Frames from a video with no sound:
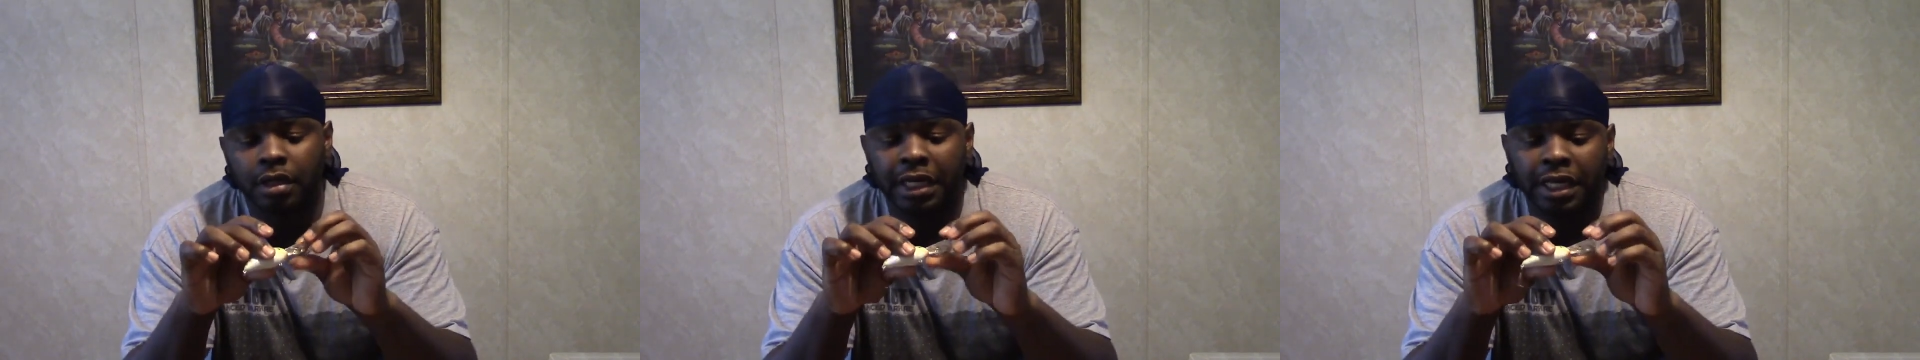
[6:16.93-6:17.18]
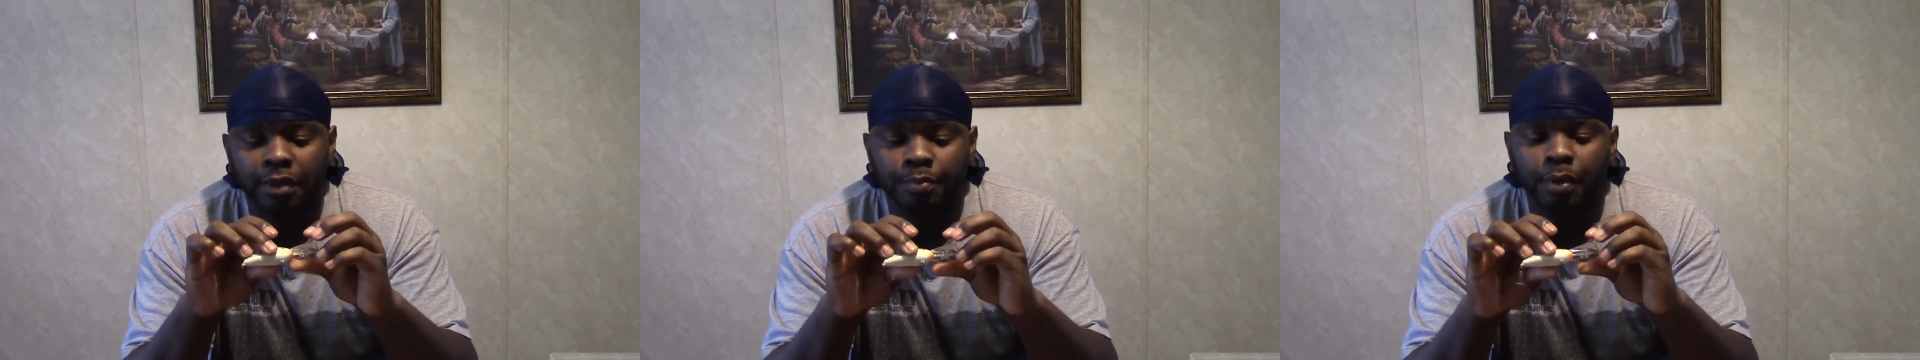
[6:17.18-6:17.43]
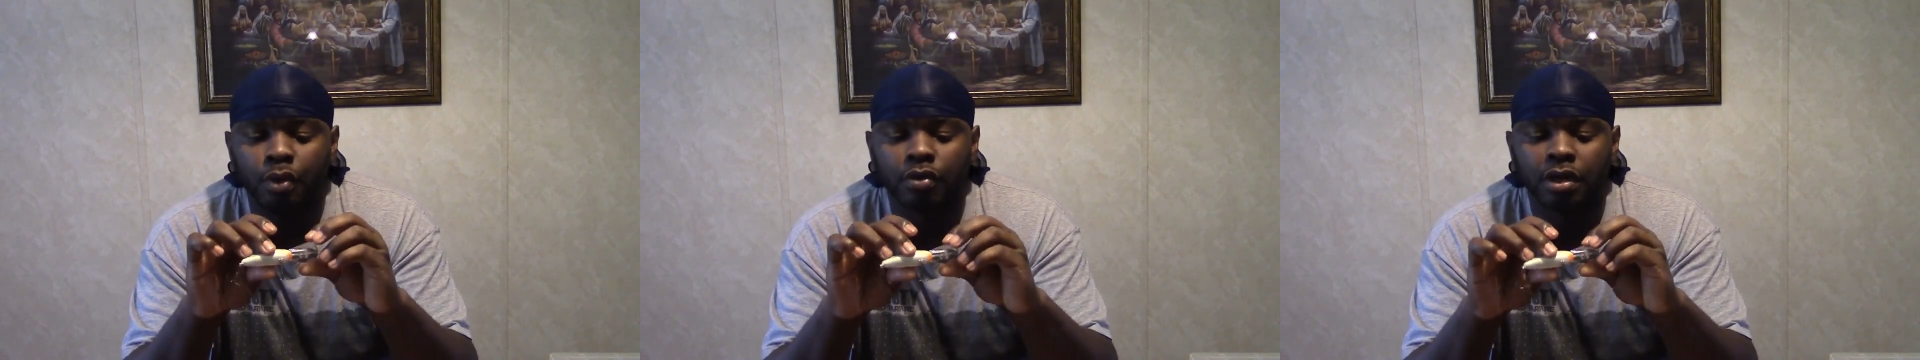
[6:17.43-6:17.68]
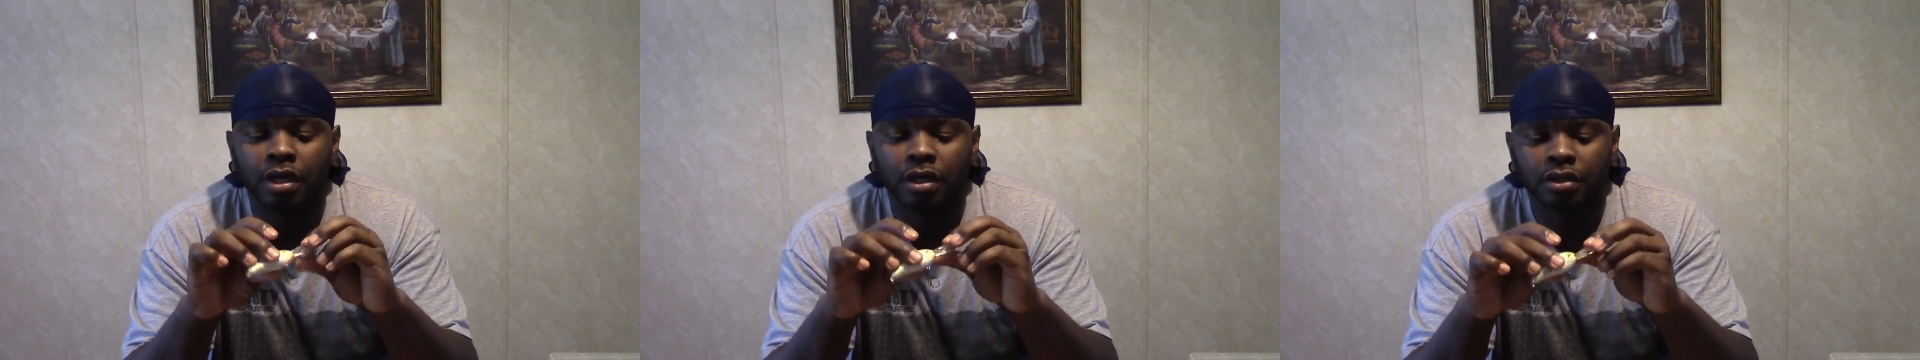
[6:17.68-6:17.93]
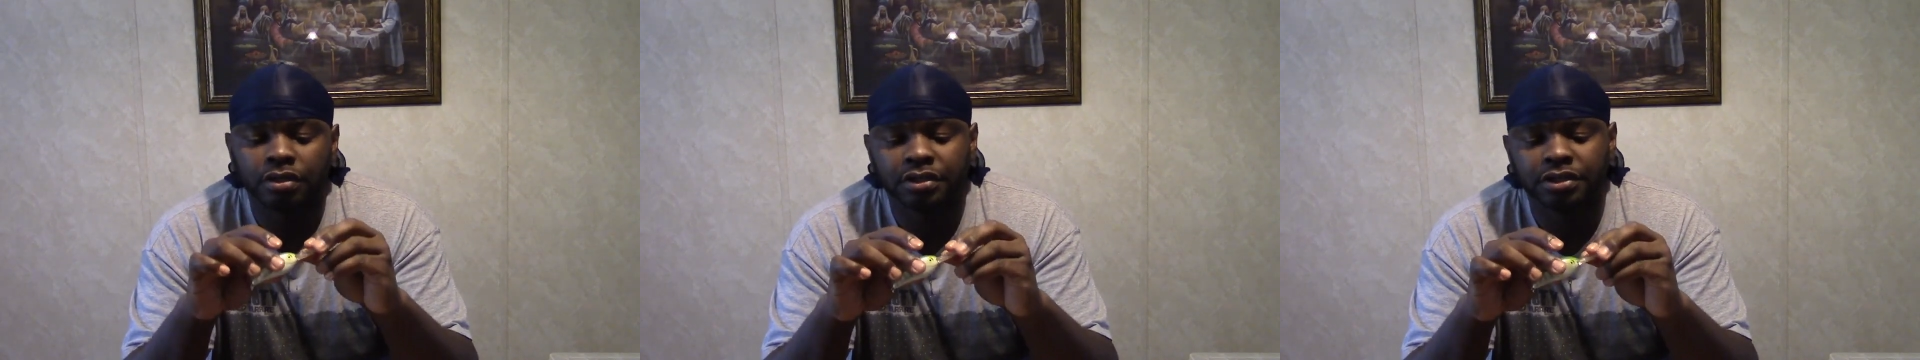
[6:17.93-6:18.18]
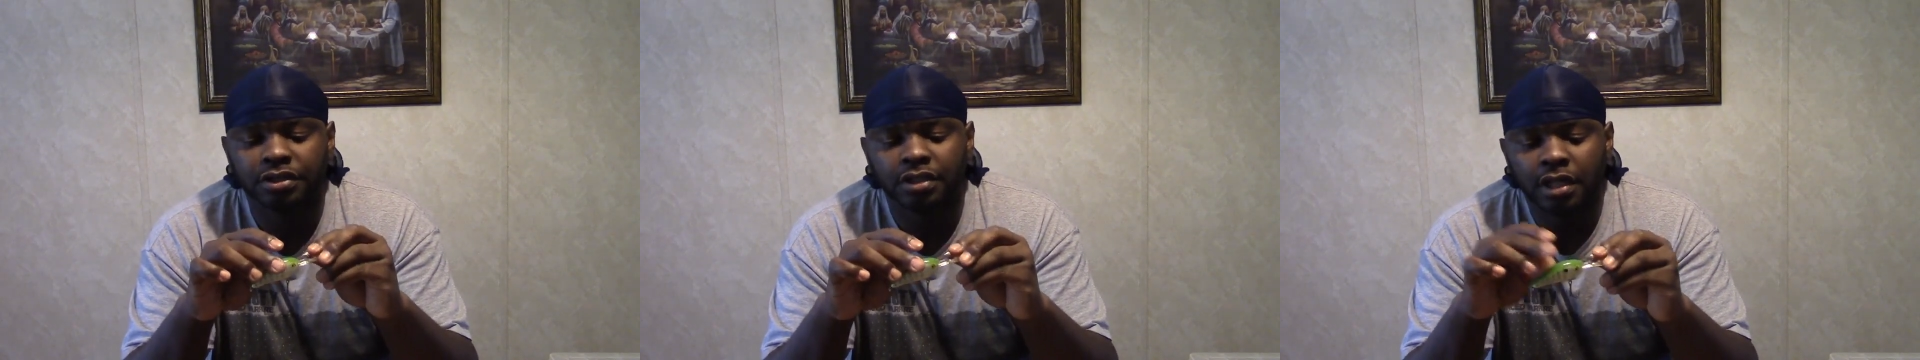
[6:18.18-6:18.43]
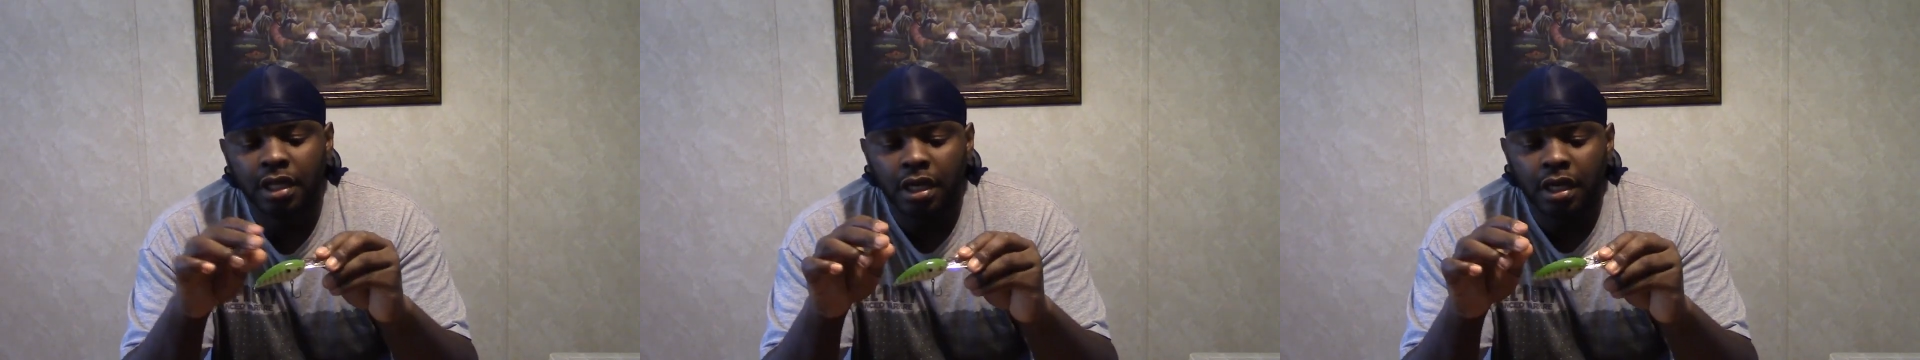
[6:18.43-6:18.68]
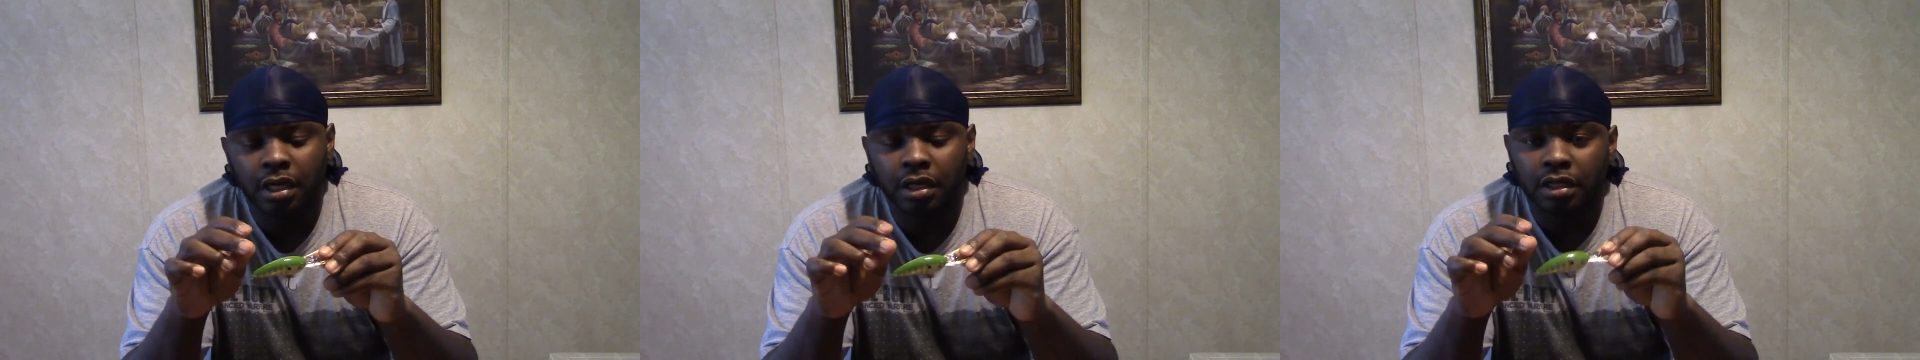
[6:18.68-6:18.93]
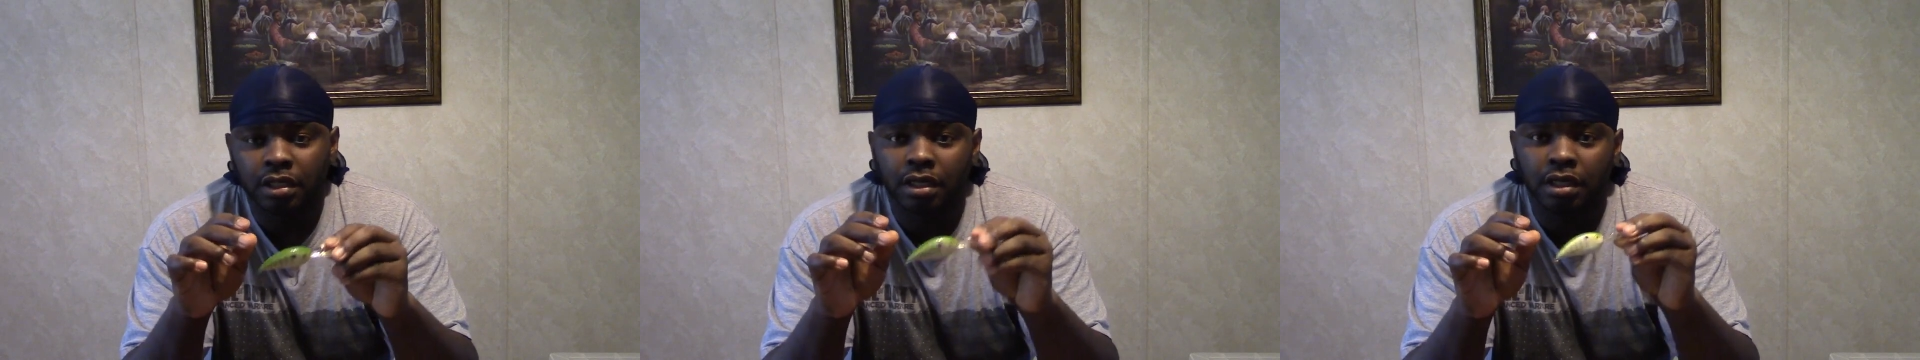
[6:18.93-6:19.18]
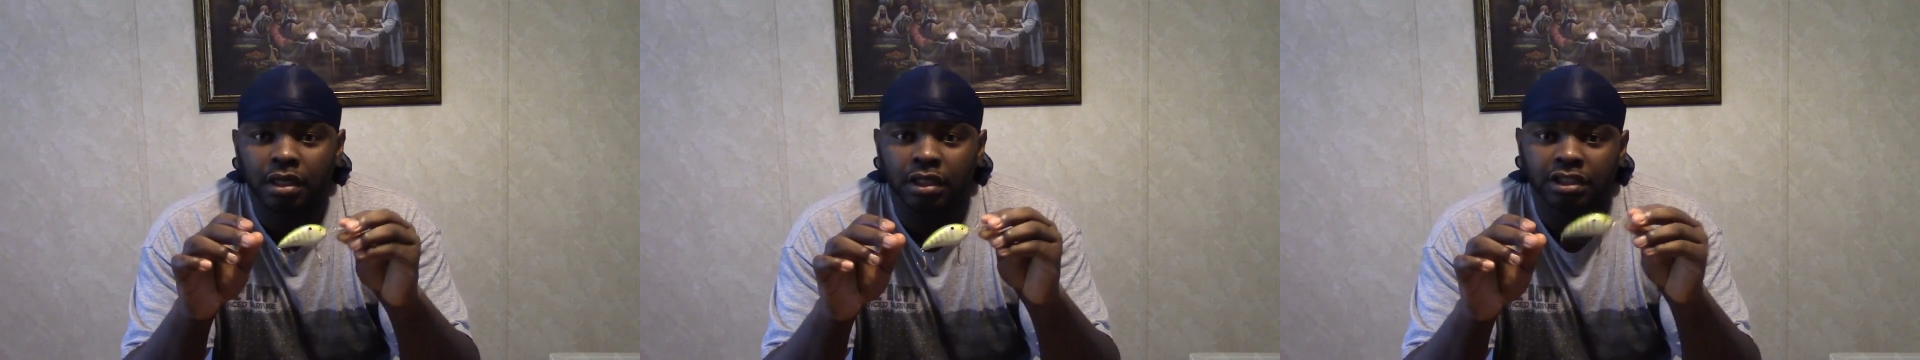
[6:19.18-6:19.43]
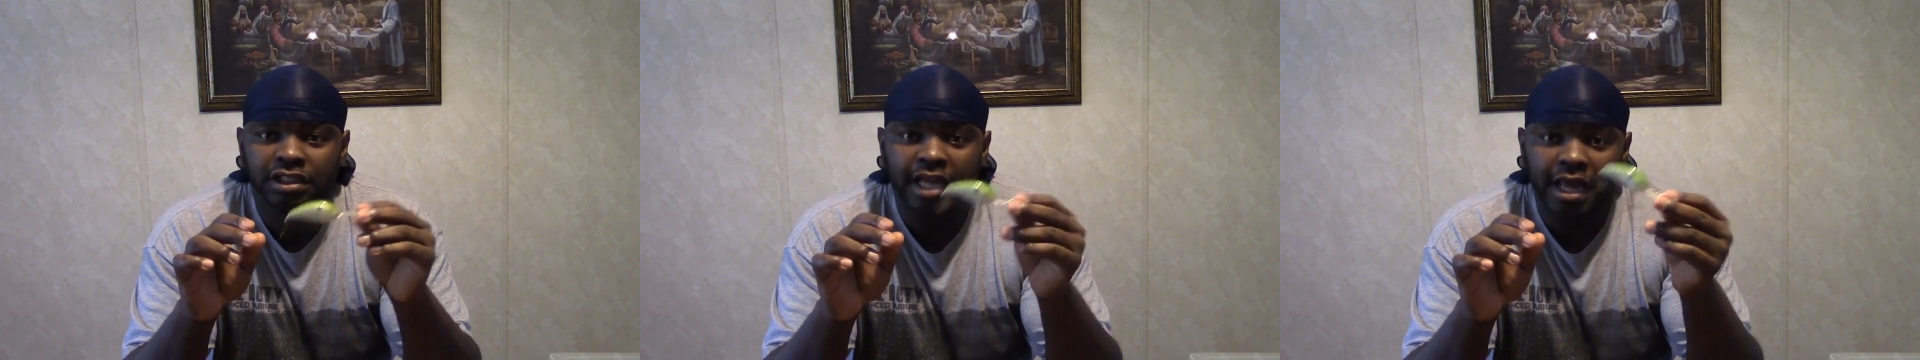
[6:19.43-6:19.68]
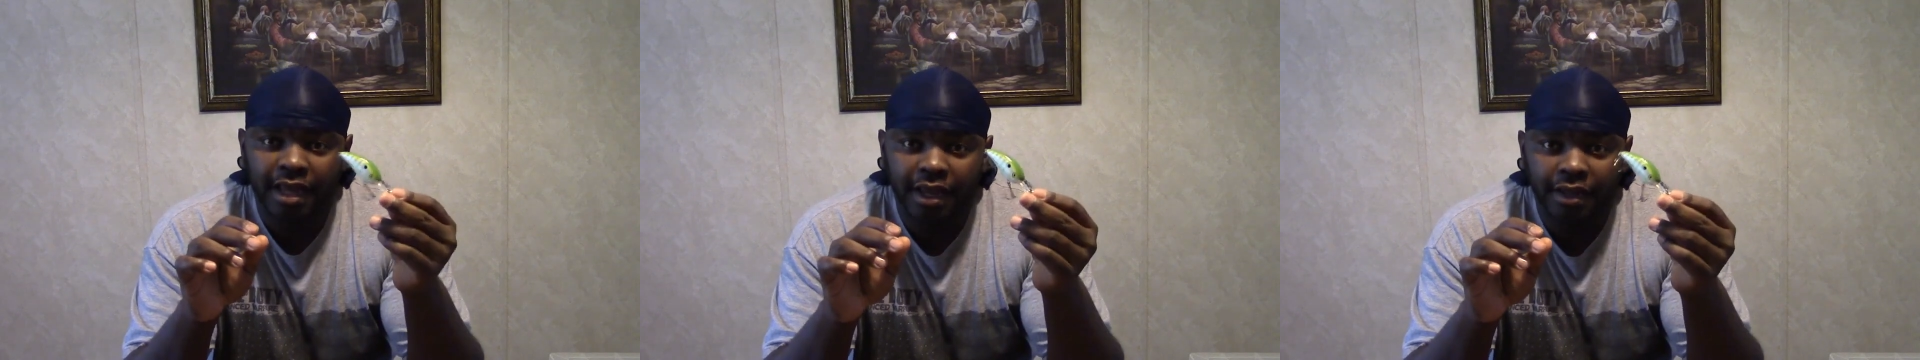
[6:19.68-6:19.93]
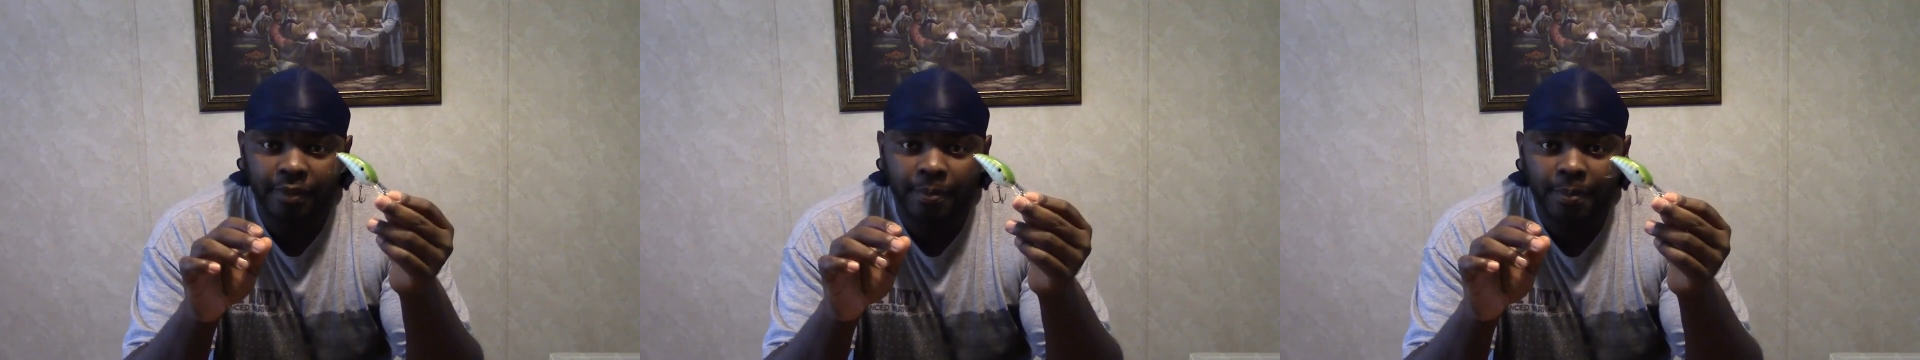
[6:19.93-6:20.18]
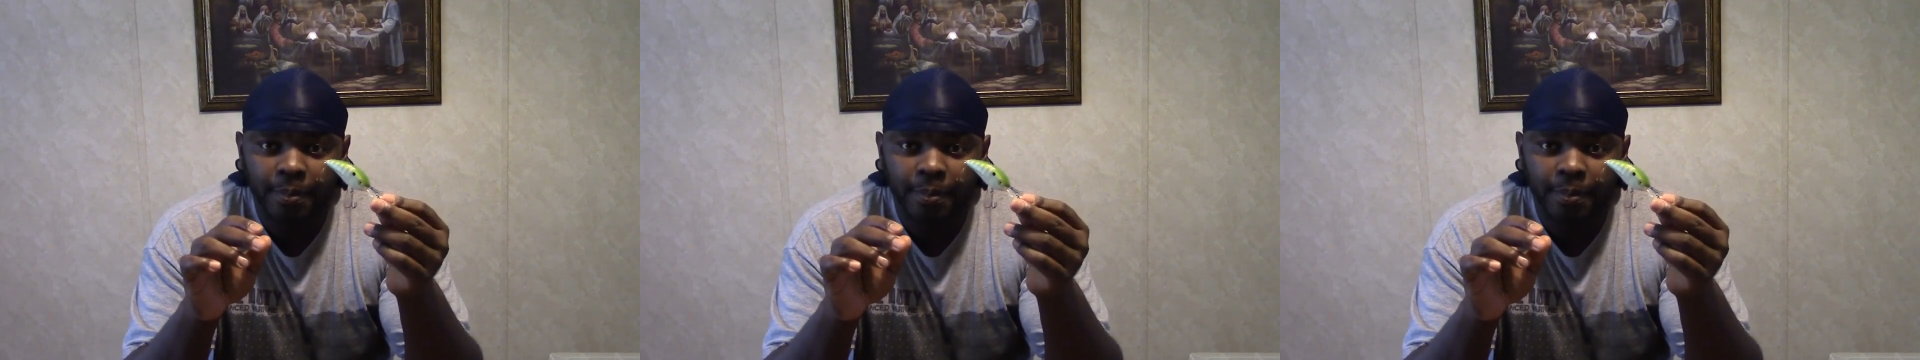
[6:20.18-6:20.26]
in the bold colors, a shad